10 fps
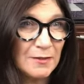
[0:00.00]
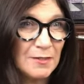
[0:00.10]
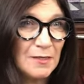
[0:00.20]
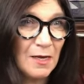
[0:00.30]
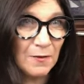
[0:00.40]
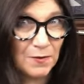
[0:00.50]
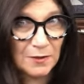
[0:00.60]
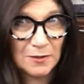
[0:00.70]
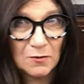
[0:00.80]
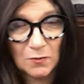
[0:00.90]

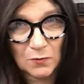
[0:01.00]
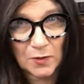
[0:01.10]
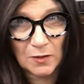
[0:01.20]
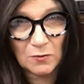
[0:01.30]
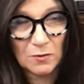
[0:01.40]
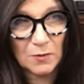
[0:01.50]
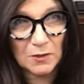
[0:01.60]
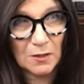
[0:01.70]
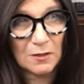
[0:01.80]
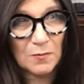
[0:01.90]
nothing to do with what I normally
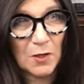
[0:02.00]
talk